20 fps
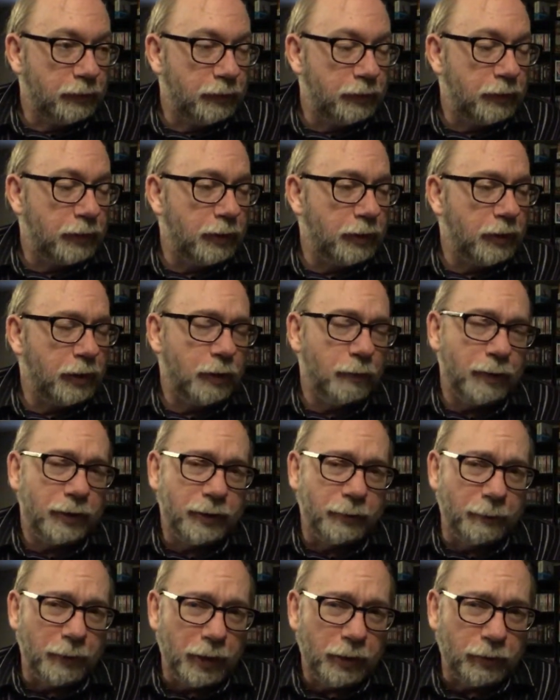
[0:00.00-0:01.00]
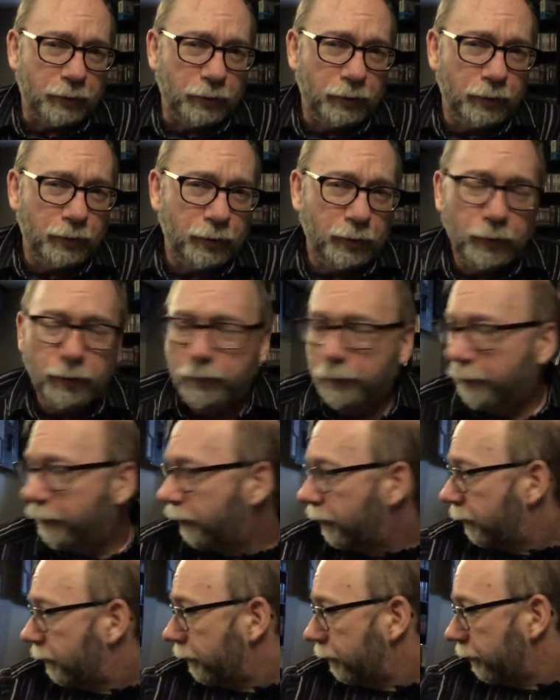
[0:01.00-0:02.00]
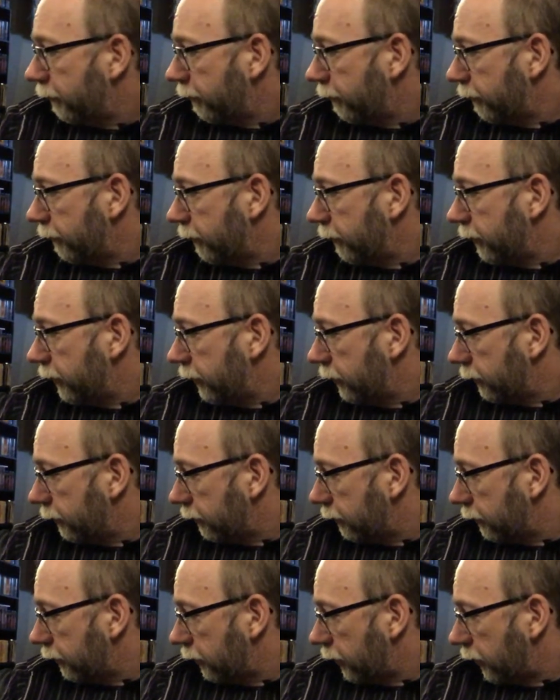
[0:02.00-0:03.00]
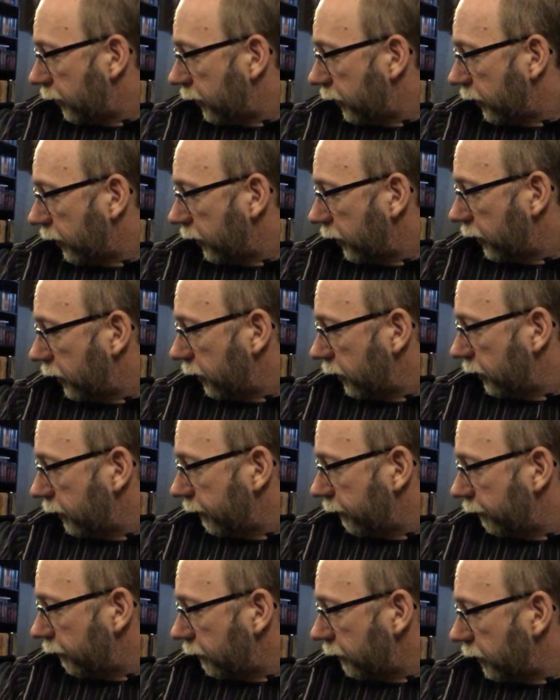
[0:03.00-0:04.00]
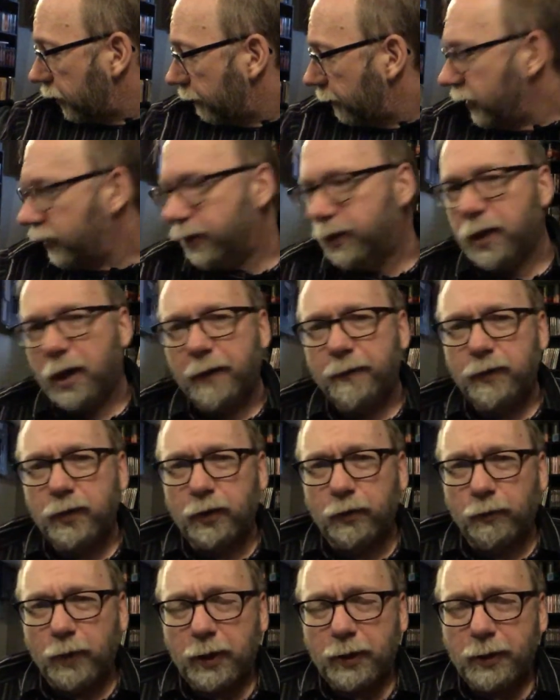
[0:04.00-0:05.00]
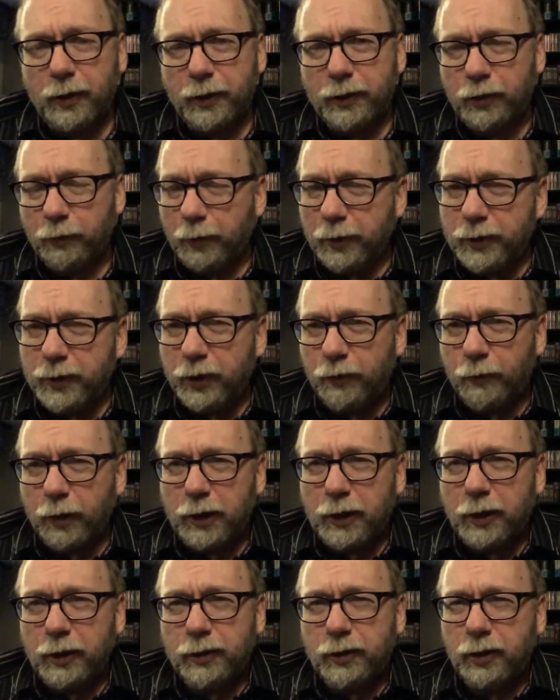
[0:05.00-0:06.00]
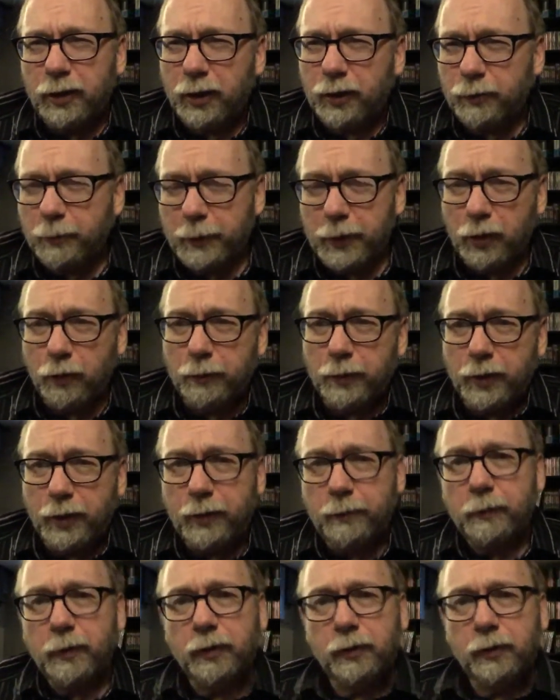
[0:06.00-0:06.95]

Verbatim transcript: tonight I watched some Doctor Who. Tonight I, uh, I to dive into the rec collection. You want to see the rec collection? You guys want me to open it up?